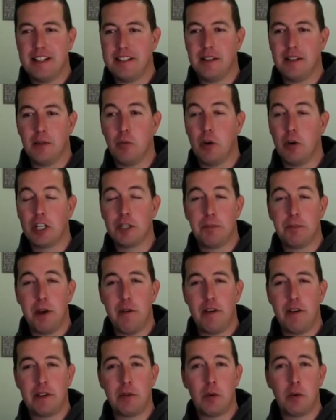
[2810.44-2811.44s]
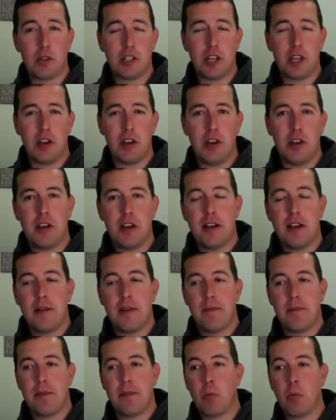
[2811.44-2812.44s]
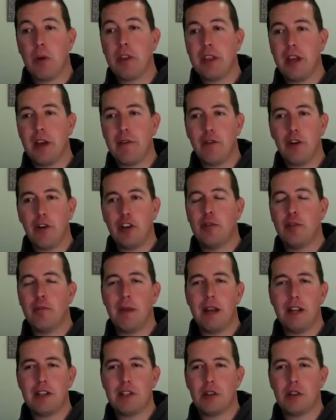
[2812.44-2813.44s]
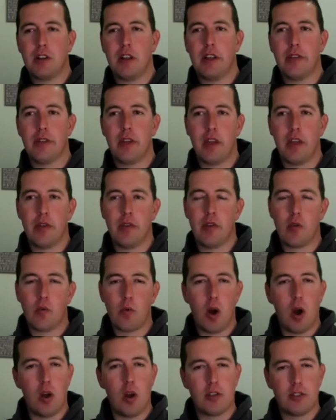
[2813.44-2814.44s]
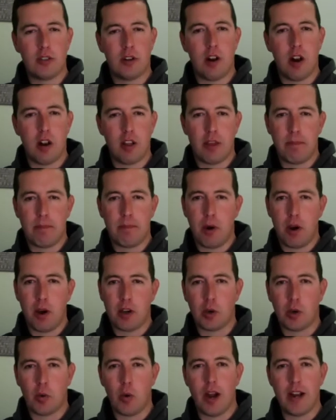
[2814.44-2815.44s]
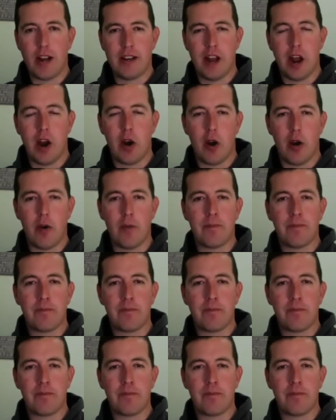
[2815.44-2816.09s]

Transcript: works perfect. Also, one thing I forgot to mention, the roads in a lot of the parks are quite narrow.